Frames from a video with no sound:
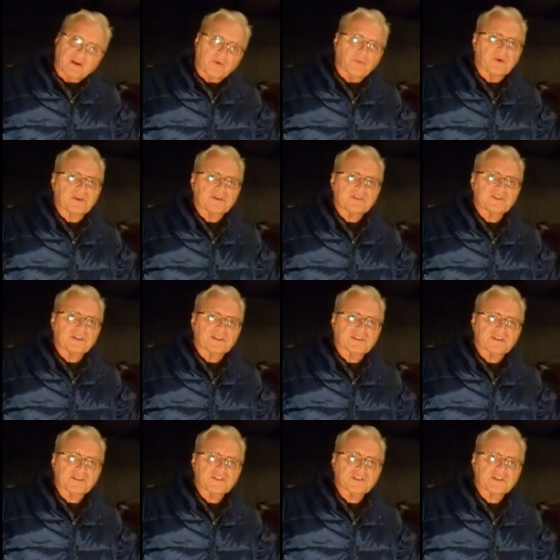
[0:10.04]
Winters get a
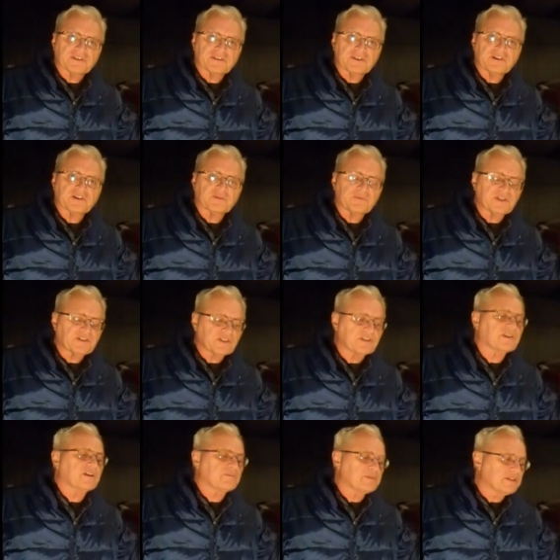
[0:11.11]
little chilly here in
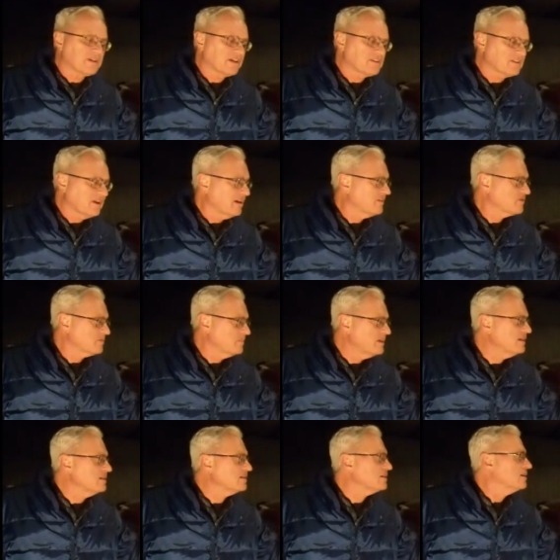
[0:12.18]
Michigan. It'd be nice to have some
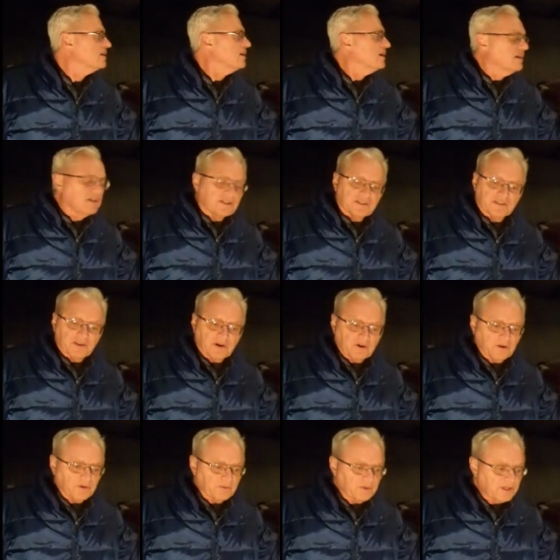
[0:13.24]
heat.
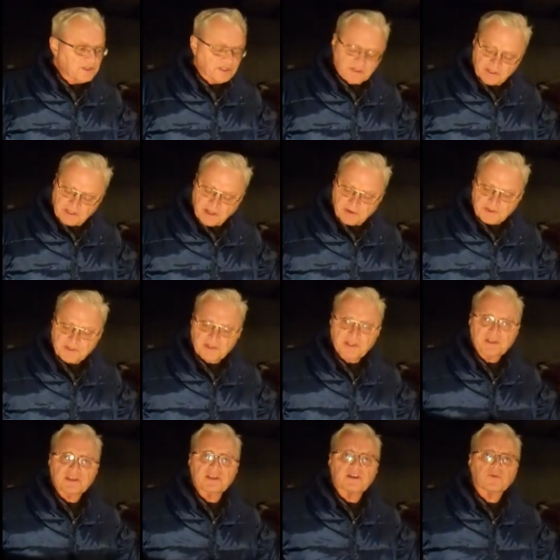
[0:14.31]
So originally I was
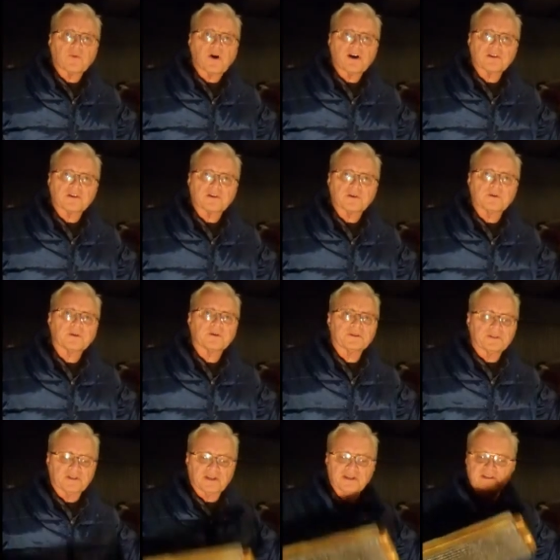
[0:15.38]
thinking water cooled,
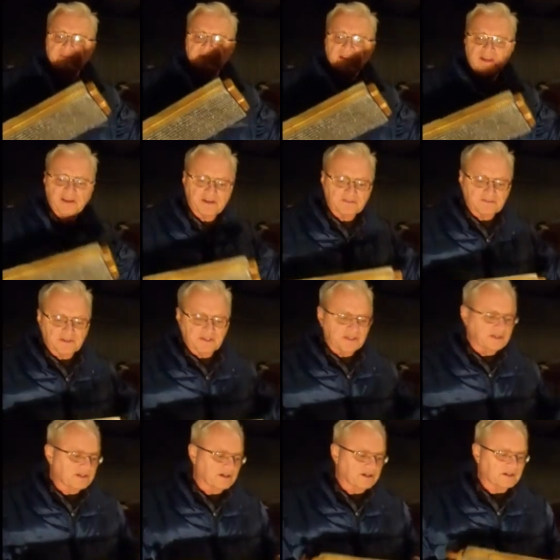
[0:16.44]
and I even have
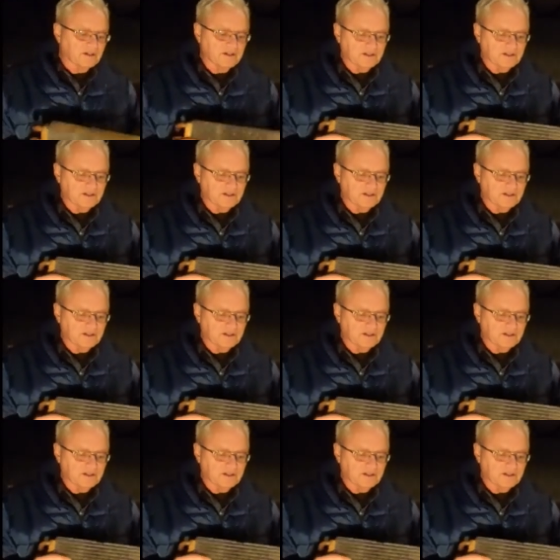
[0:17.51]
a